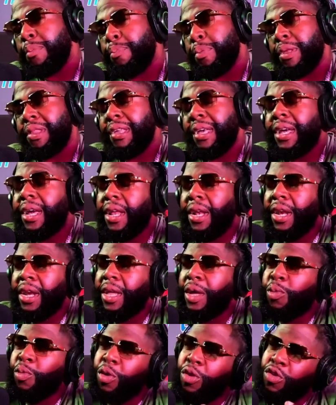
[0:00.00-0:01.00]
in
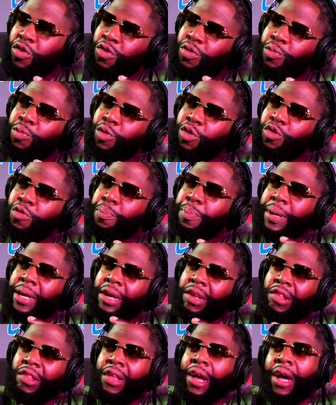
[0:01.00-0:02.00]
particularly was
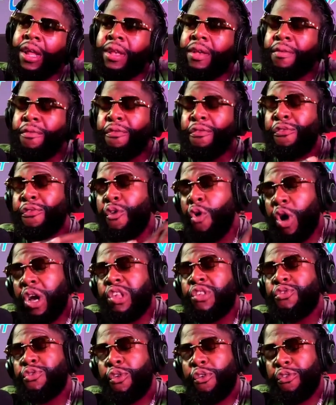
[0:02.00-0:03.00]
based on
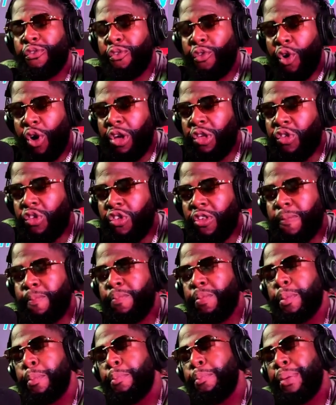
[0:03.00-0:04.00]
voice for voice,
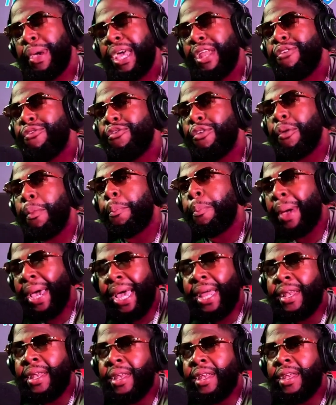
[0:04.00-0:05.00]
pen for
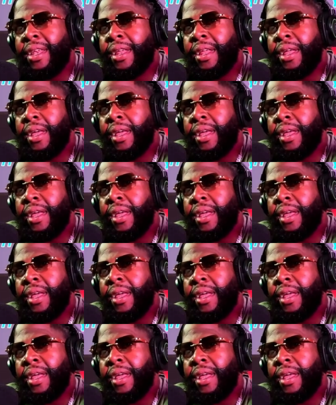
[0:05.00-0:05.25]
pen.